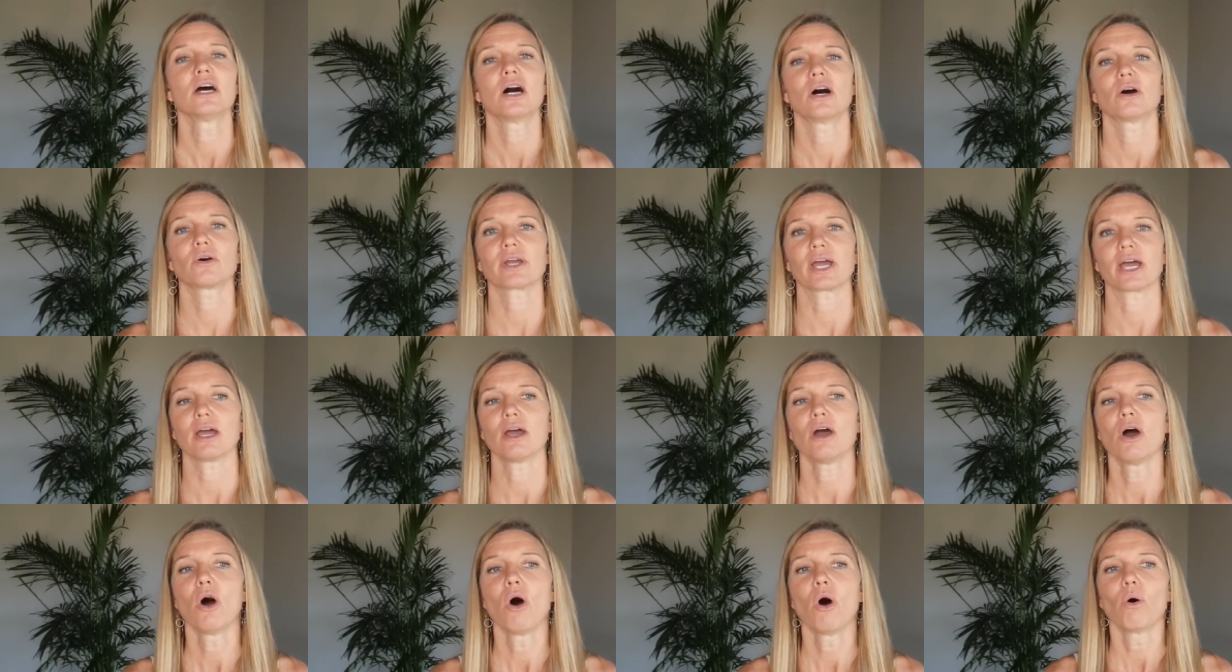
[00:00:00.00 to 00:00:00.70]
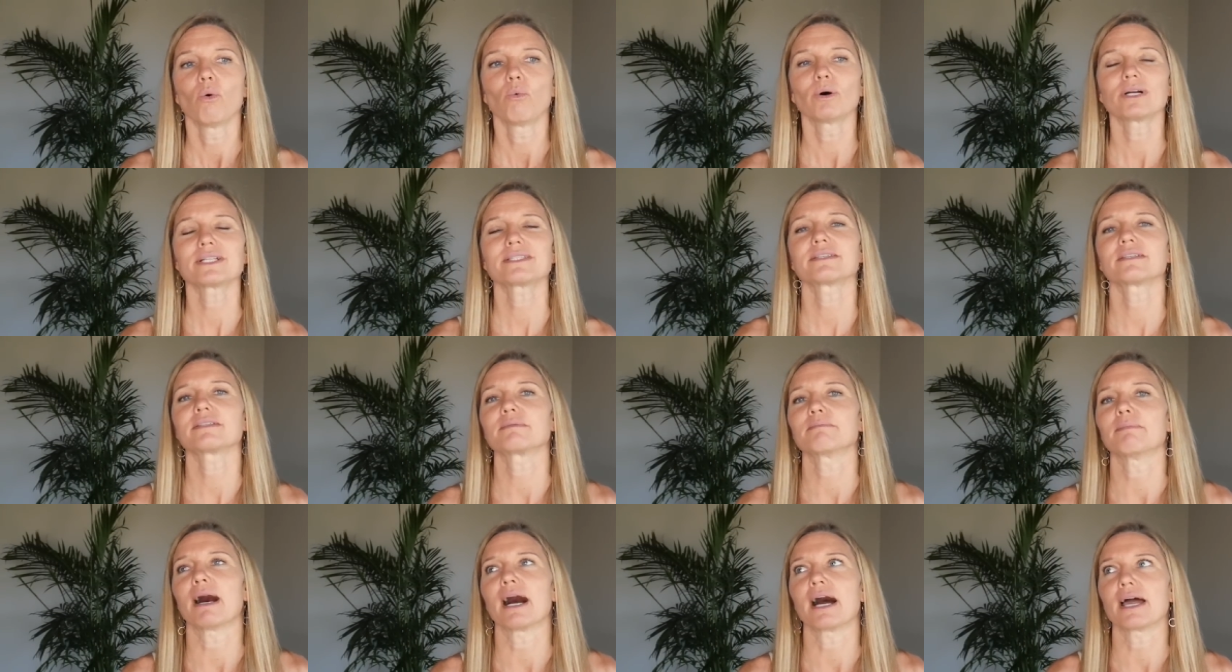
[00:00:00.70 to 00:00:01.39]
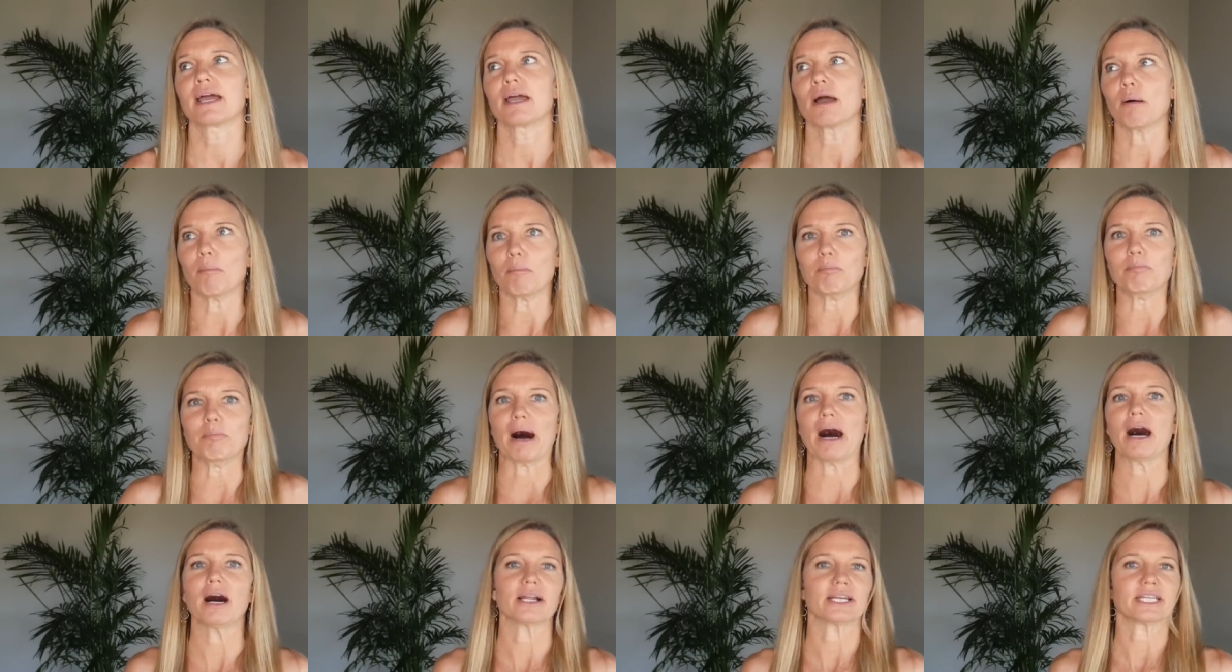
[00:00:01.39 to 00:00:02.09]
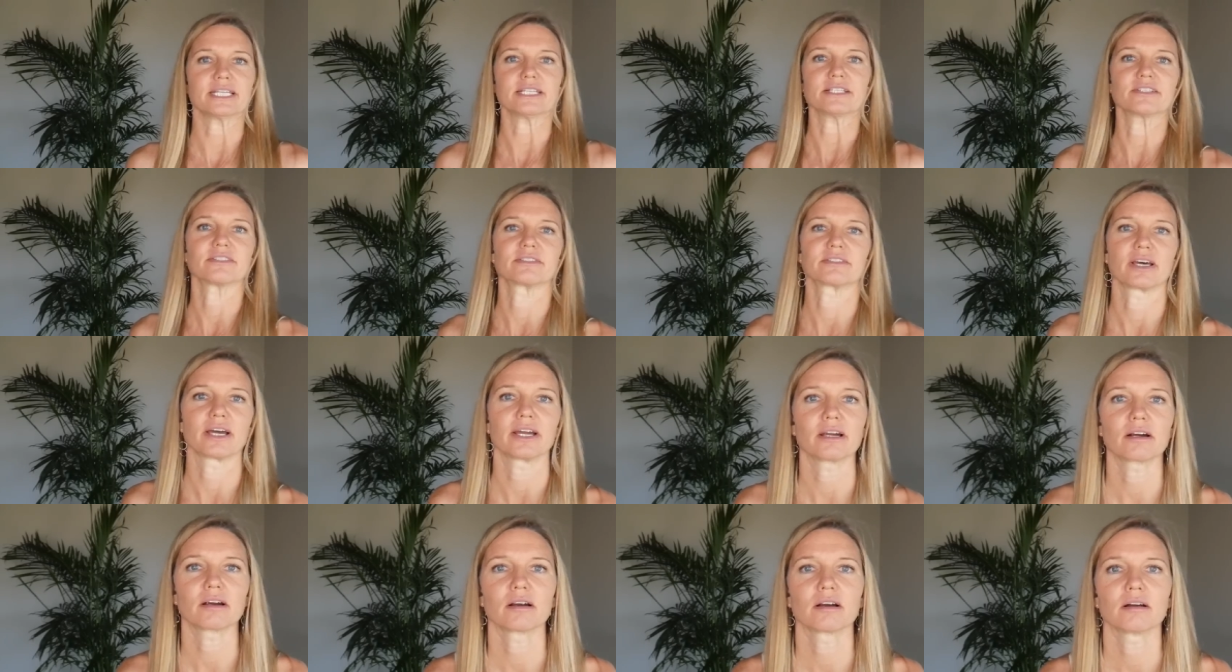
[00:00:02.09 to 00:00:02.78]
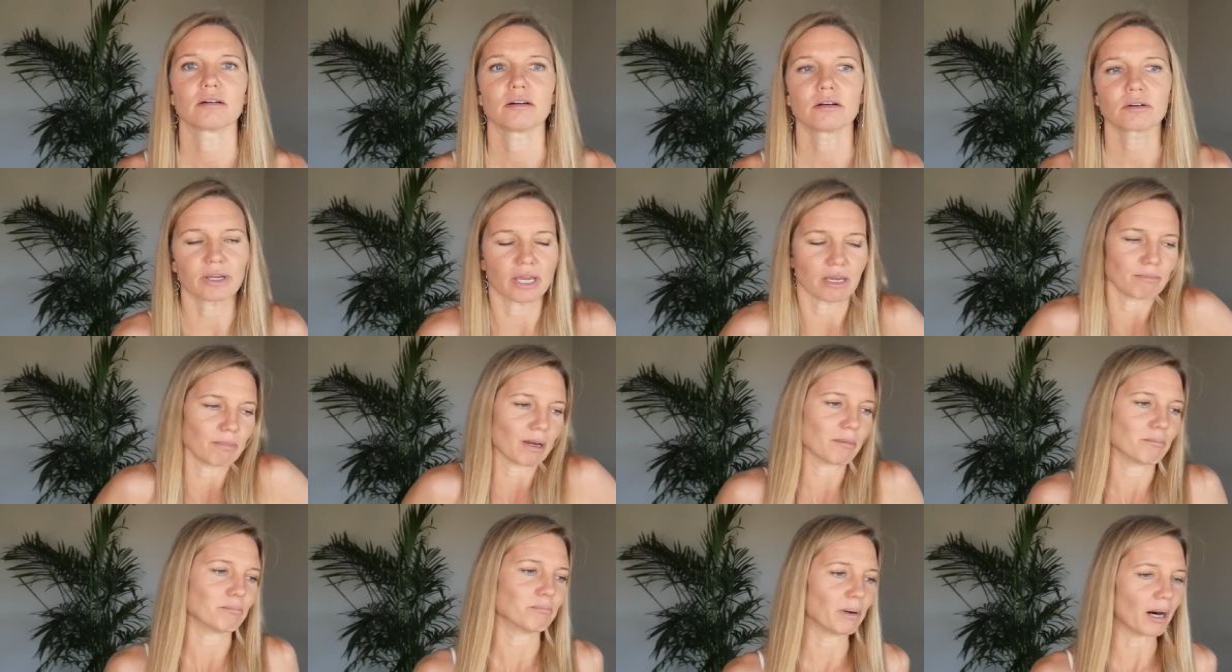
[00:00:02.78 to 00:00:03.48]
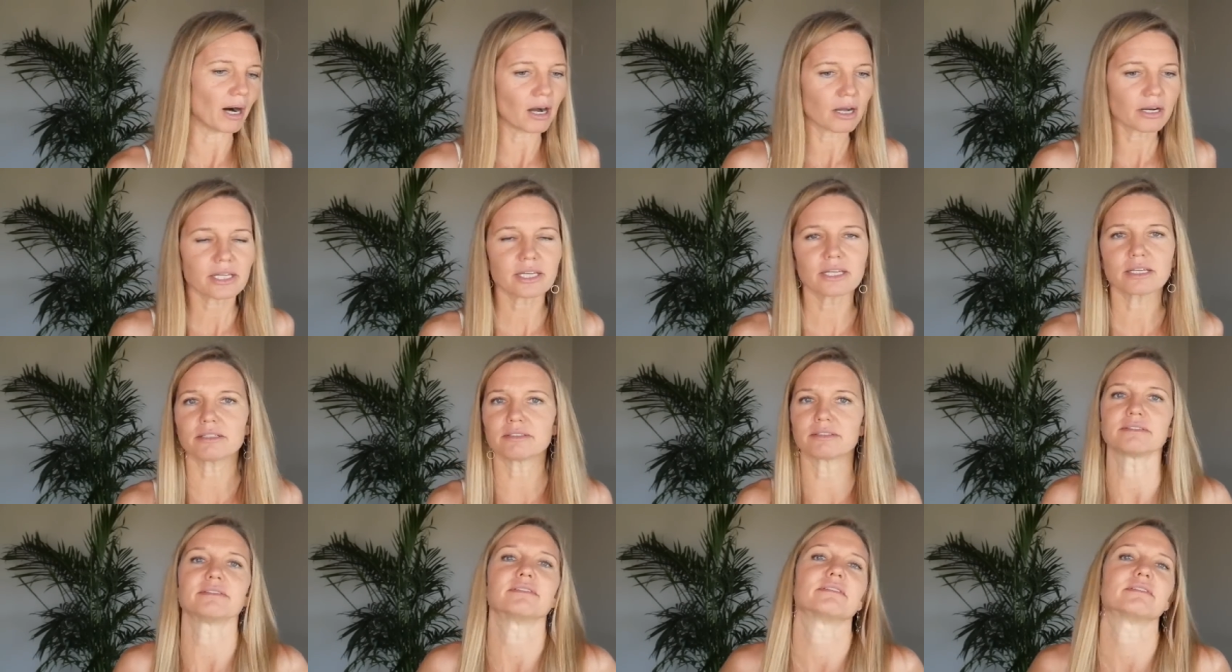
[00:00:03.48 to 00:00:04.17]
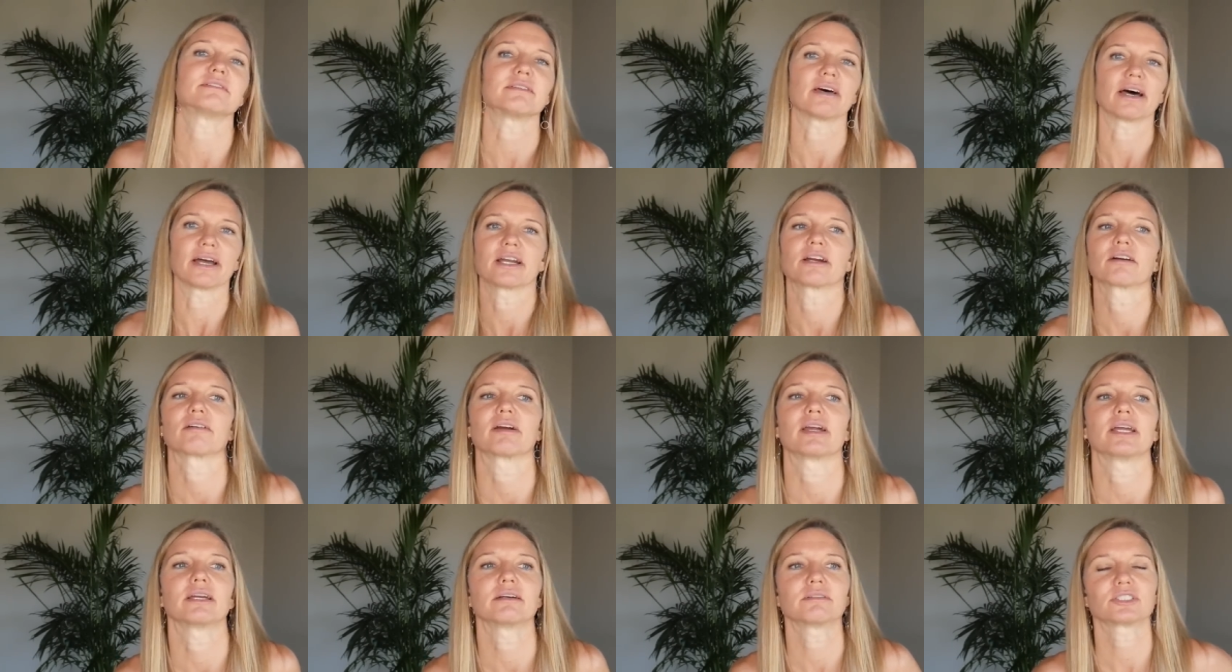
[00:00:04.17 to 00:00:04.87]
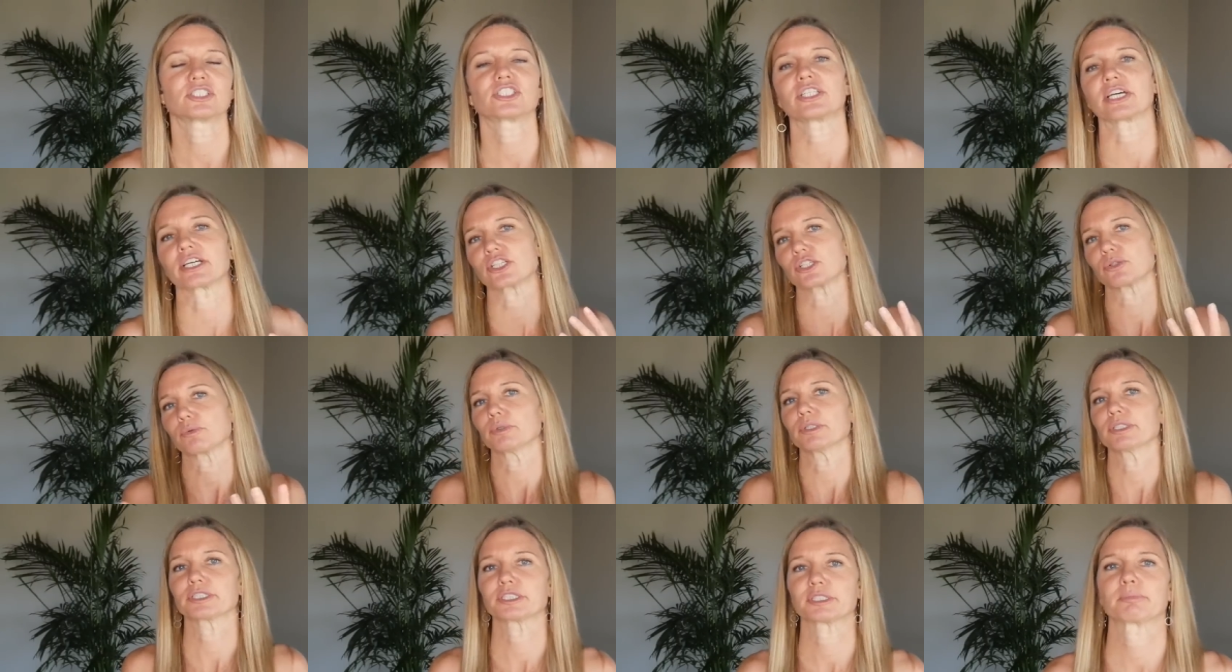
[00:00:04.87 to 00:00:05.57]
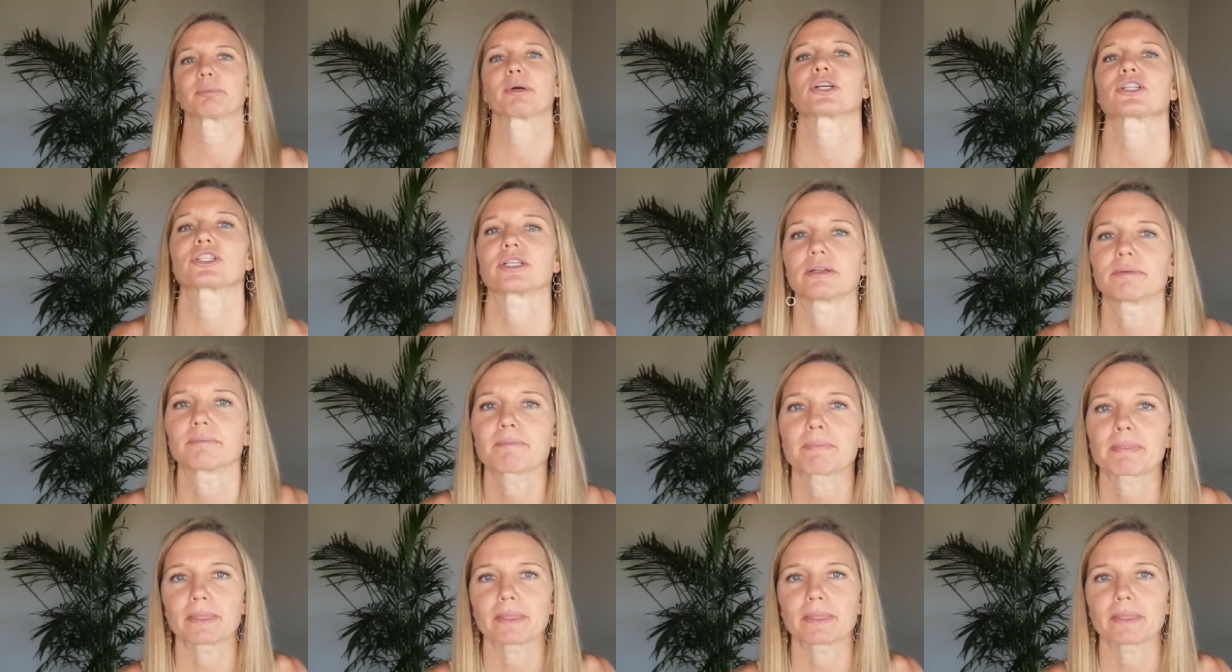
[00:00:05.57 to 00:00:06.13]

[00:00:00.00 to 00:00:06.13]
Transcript: Okay, what does my body desire? Okay, my body is desiring sexual expression.